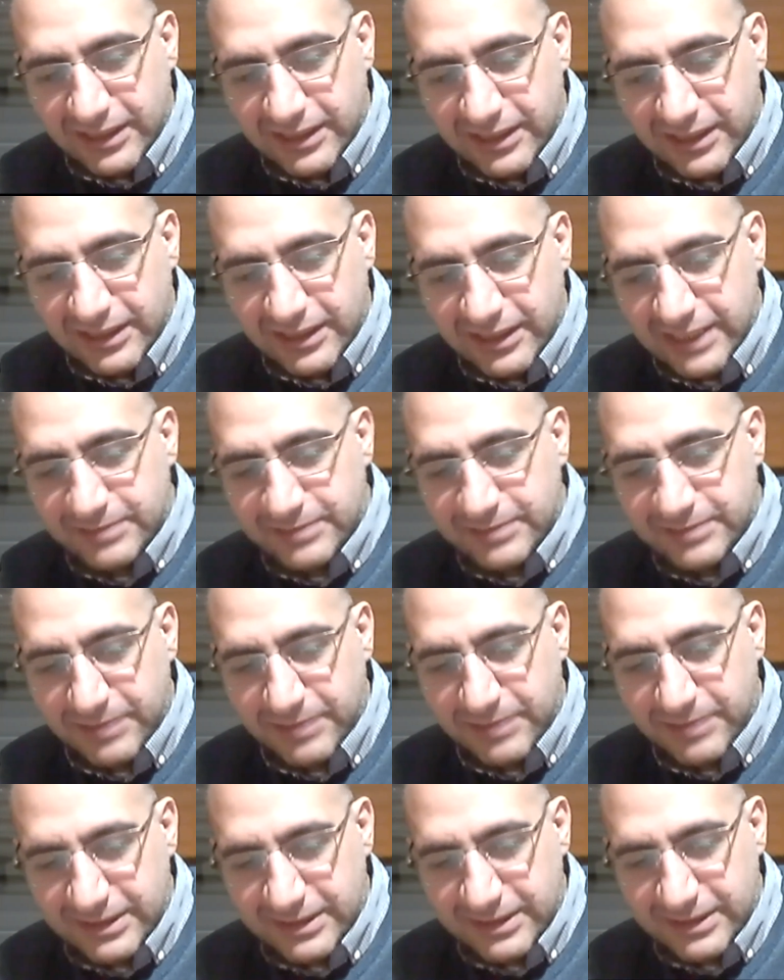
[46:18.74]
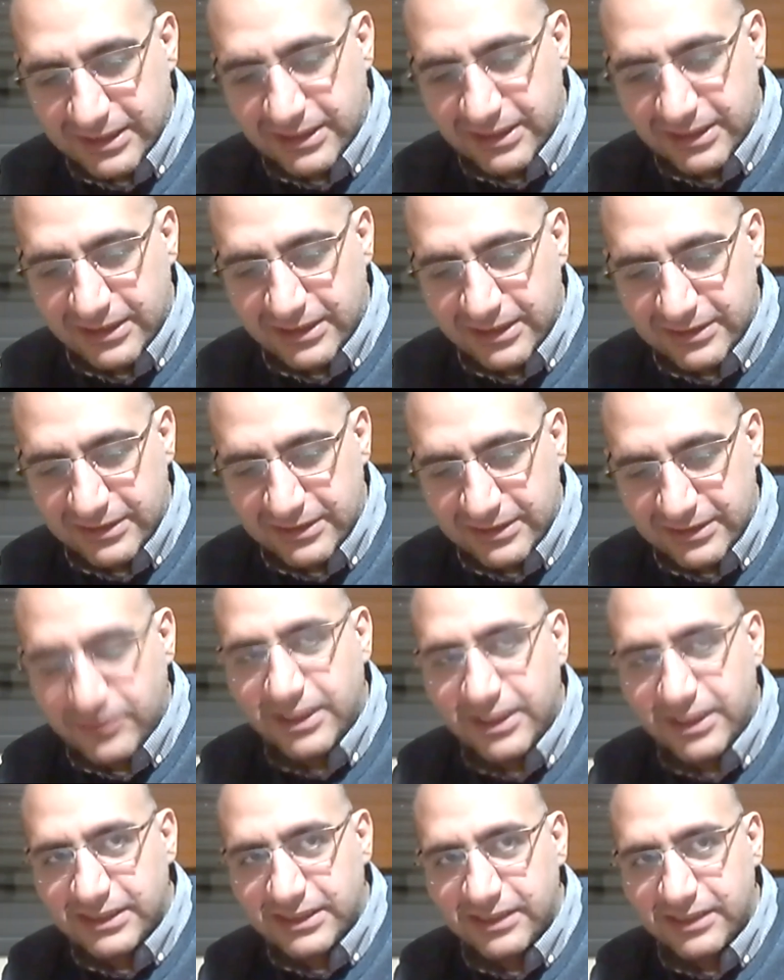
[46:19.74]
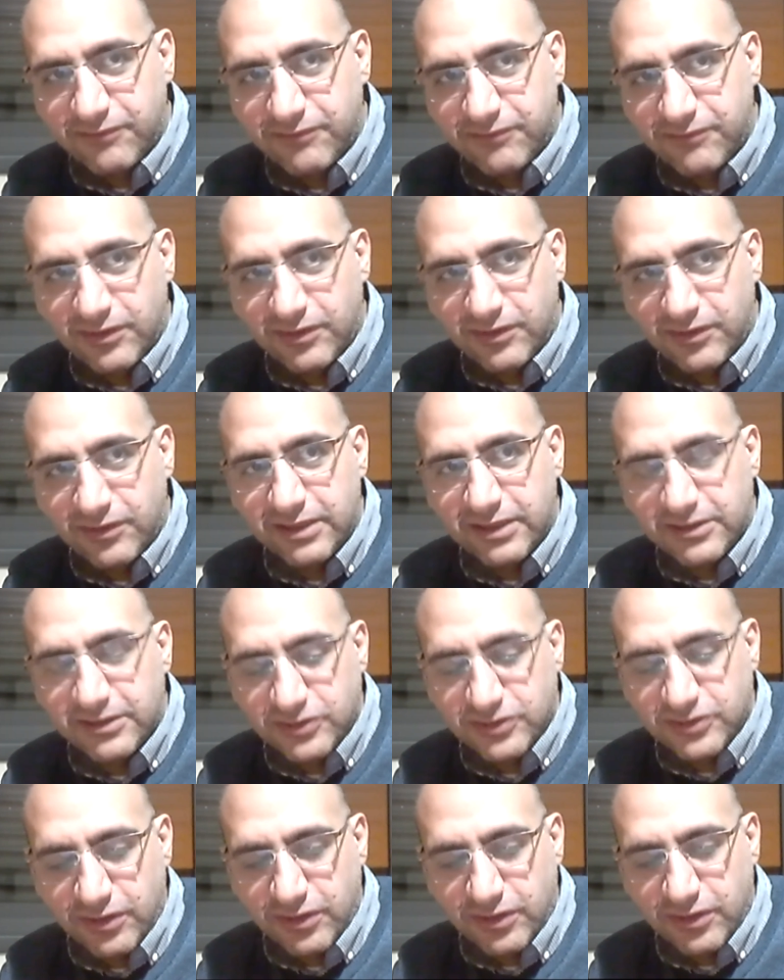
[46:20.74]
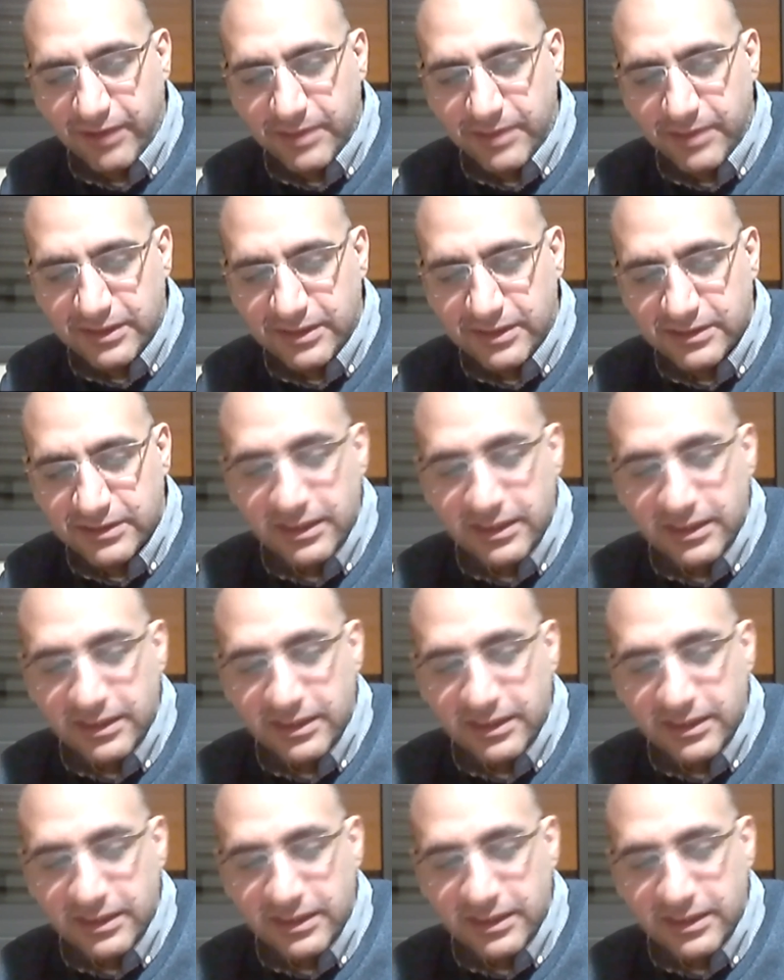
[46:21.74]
as Palestinians. So that's even in the literature of Hamas.